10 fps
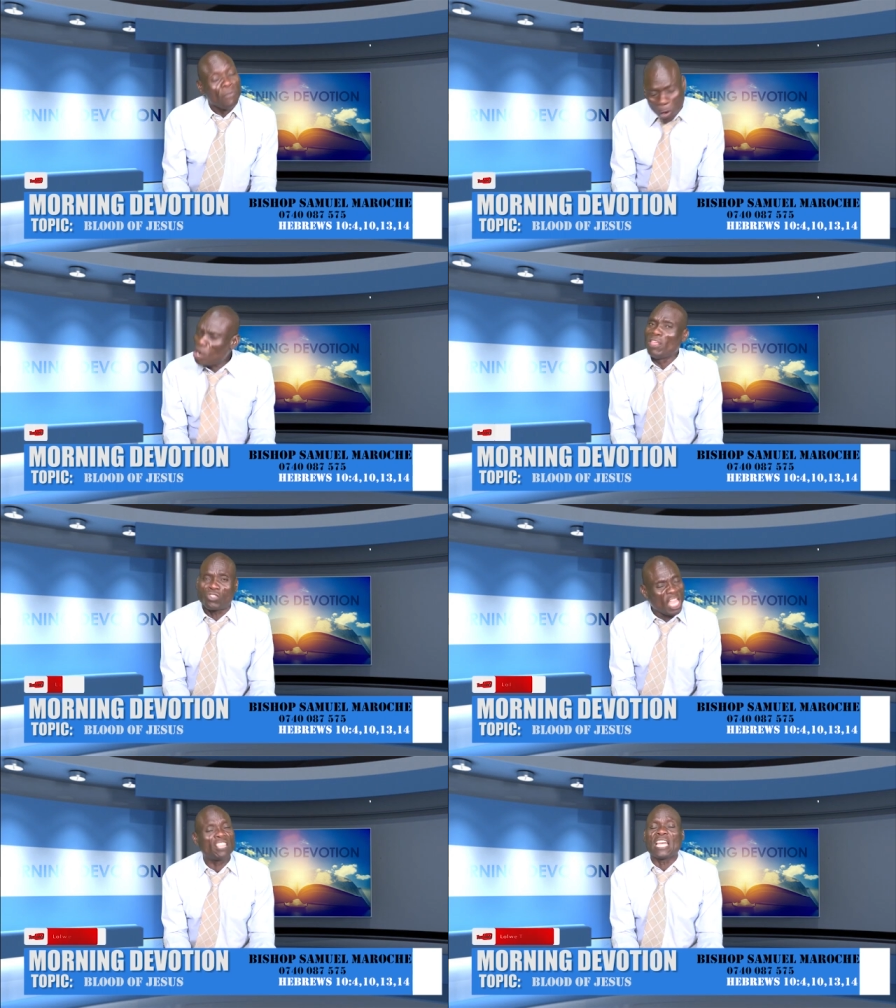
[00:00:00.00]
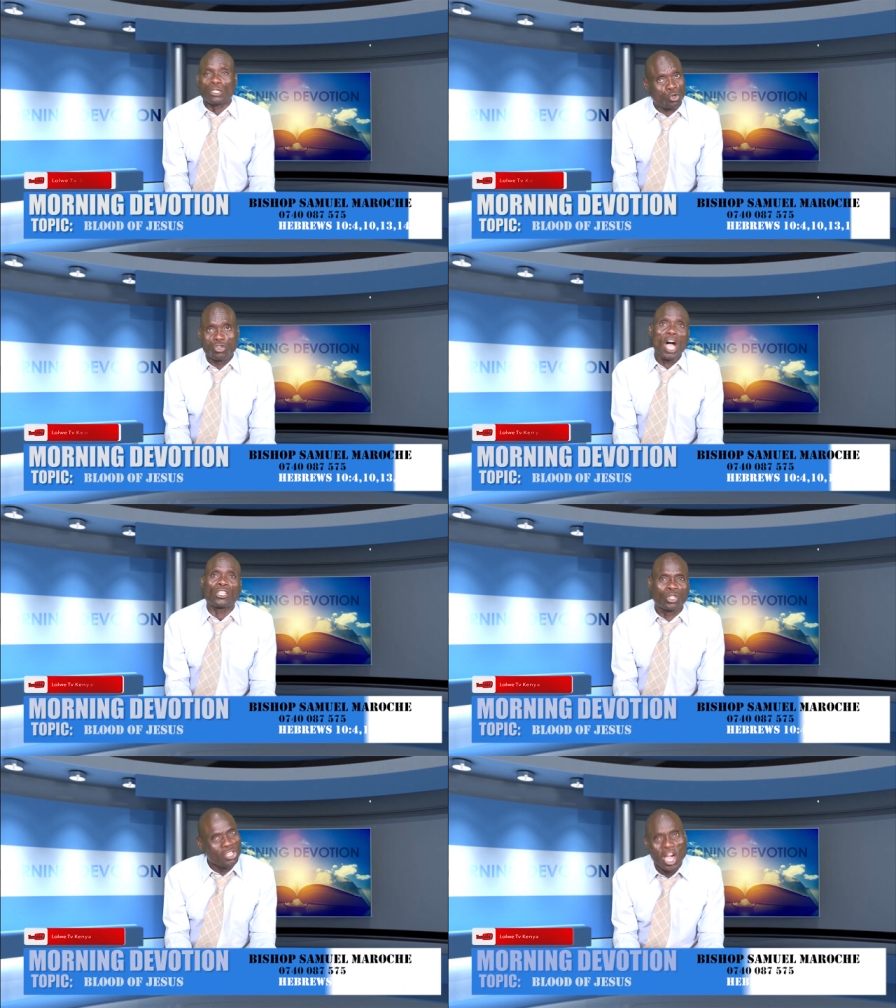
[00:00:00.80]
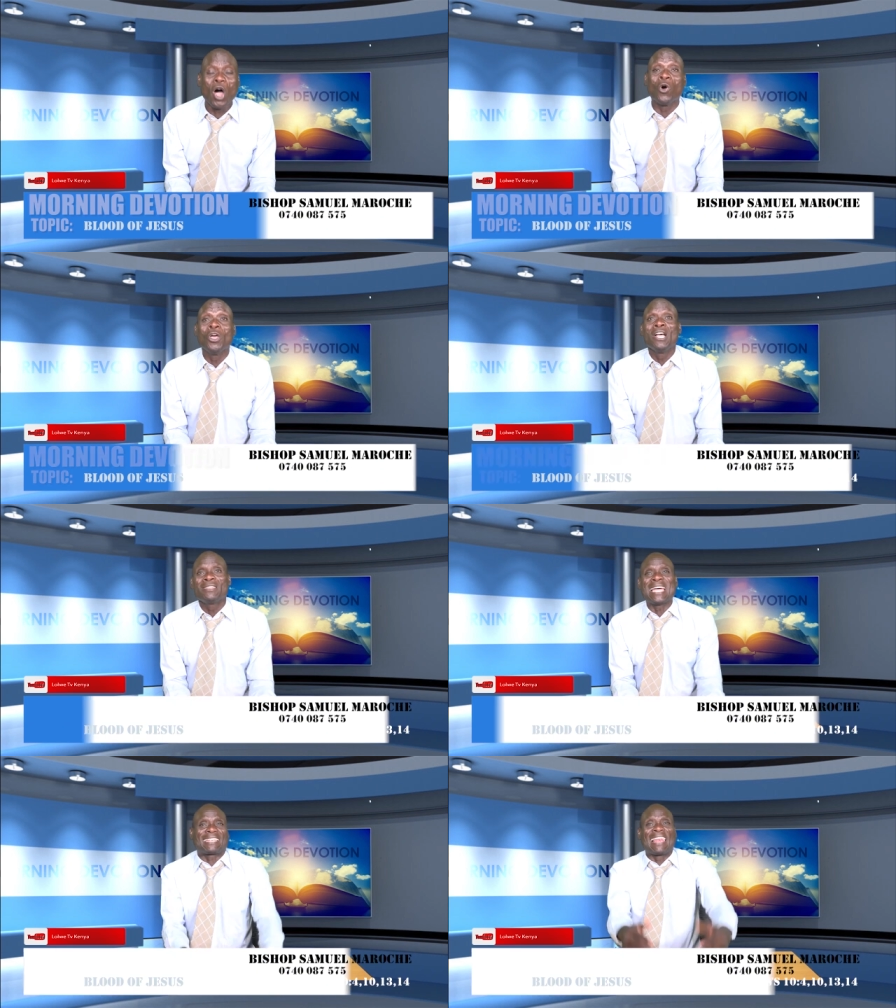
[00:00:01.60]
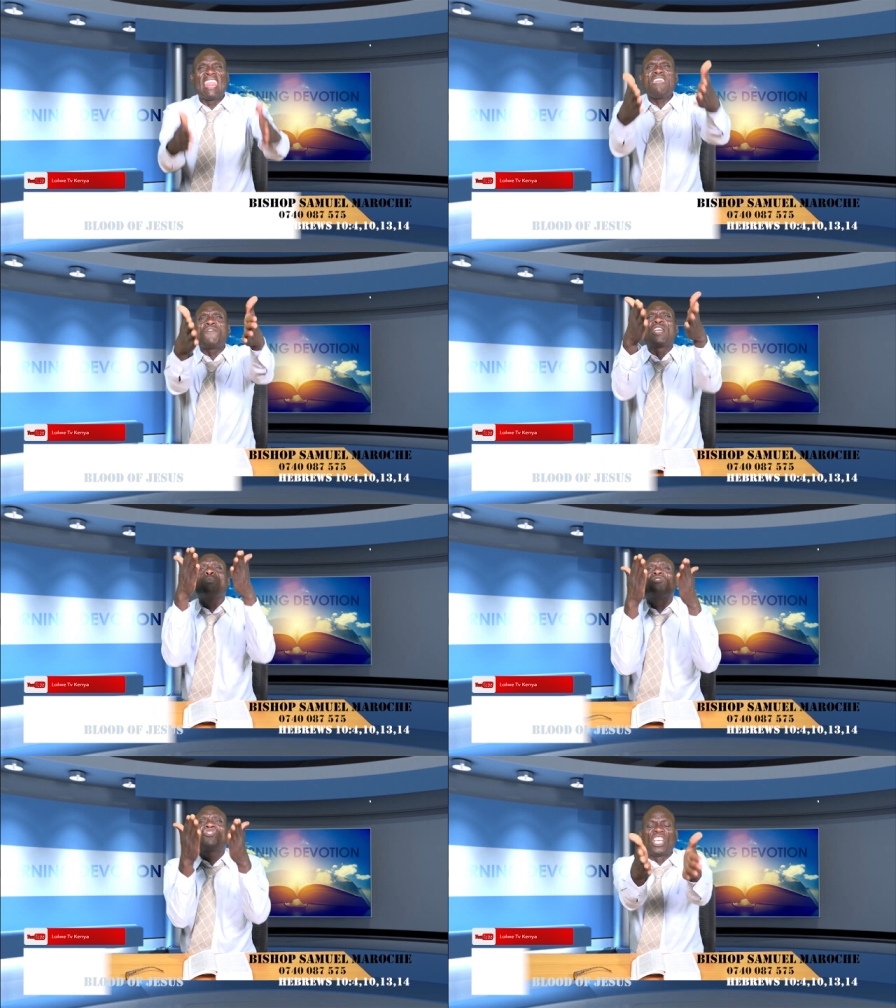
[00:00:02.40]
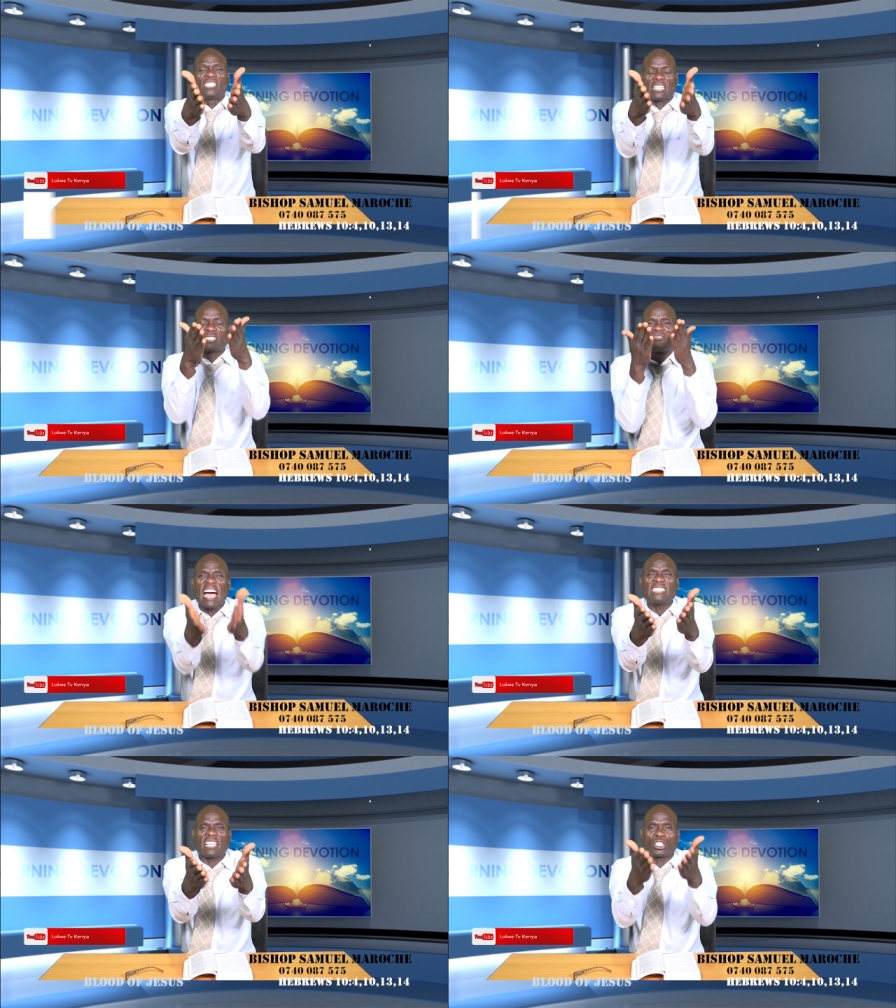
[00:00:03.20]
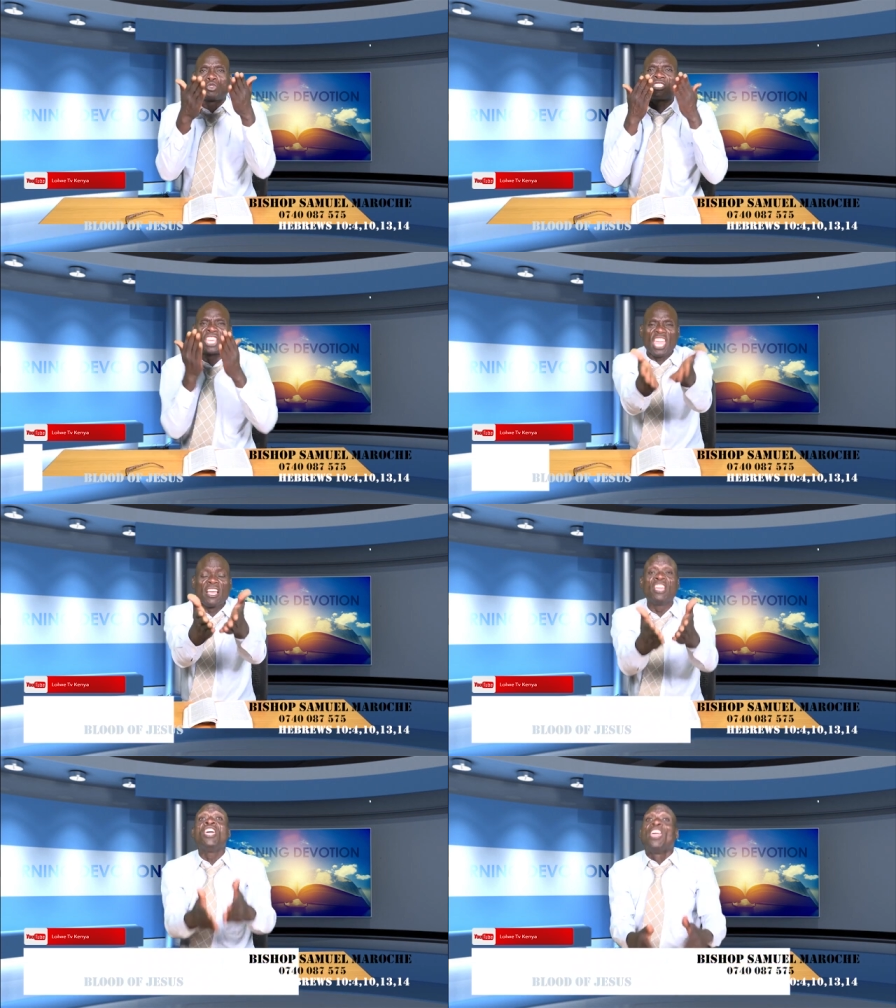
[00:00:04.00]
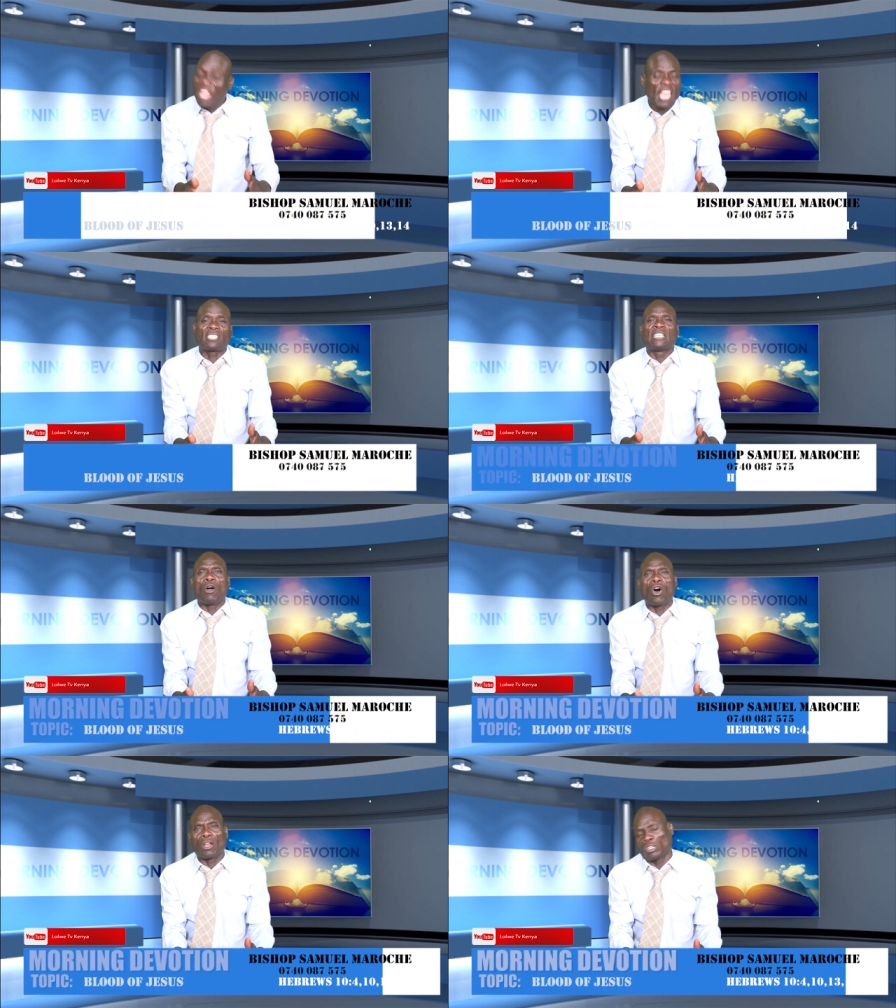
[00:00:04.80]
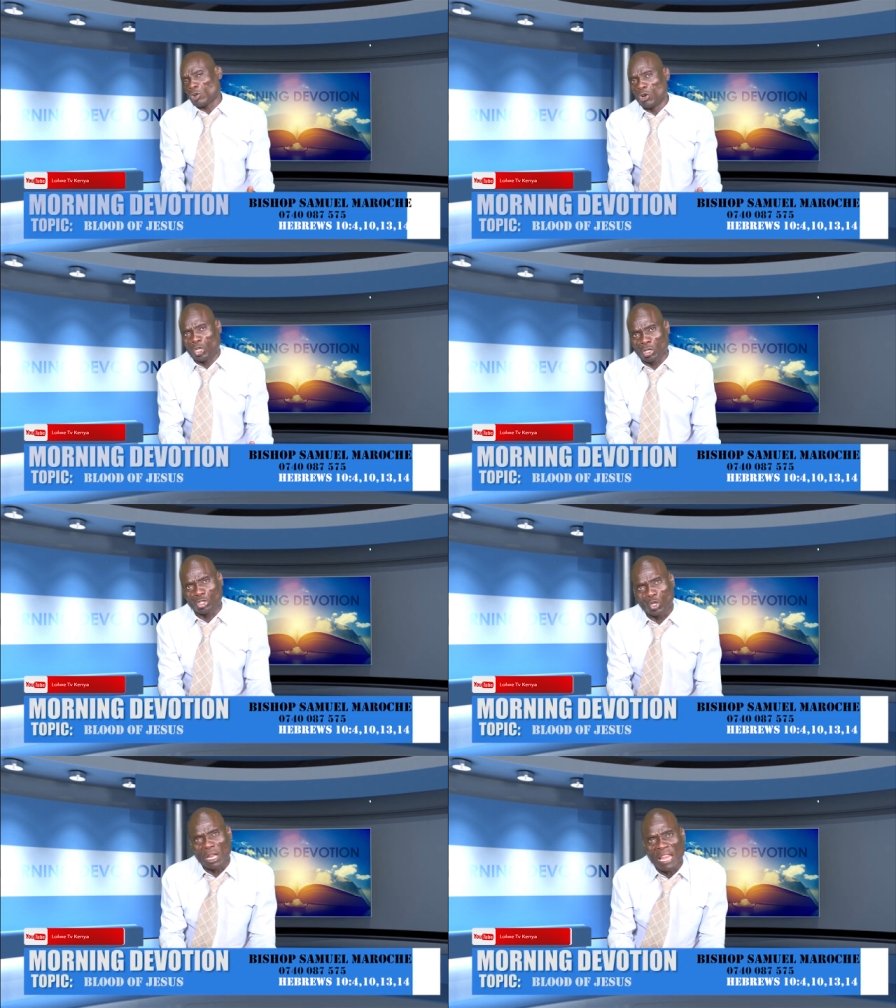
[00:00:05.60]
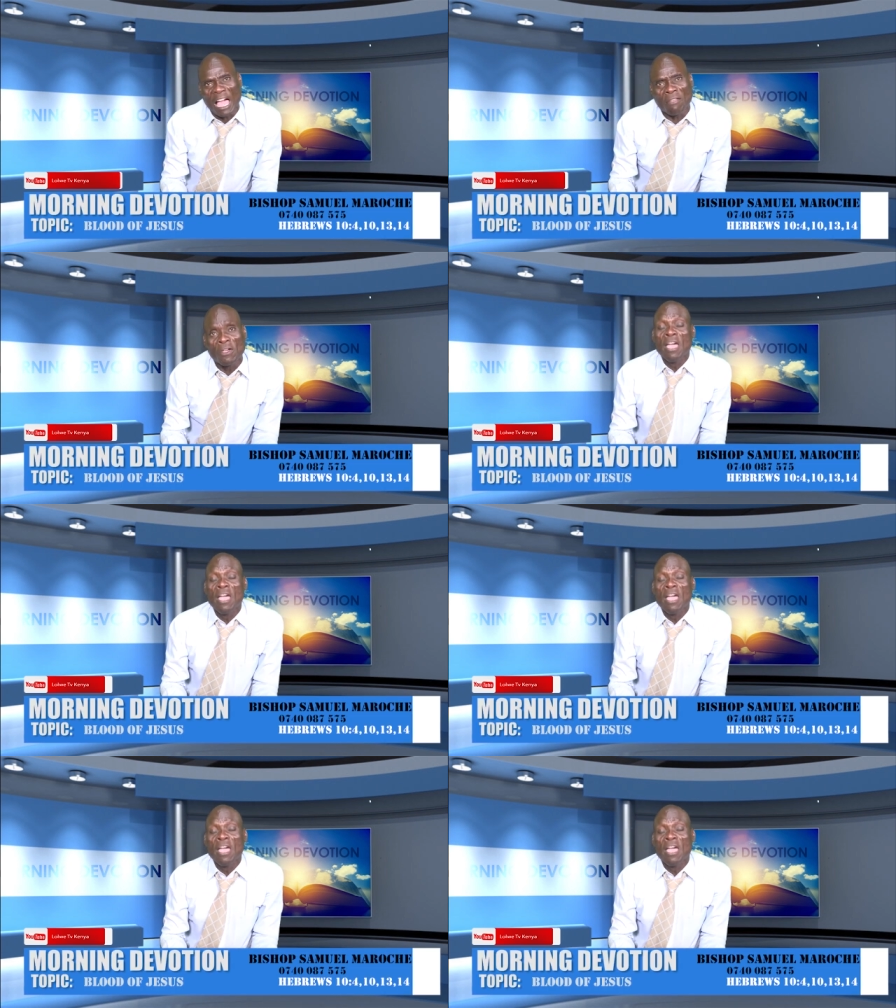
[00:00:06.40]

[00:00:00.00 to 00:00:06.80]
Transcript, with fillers: The only thing that you got to know that living with Jesus Christ as your king is the only solution to your life.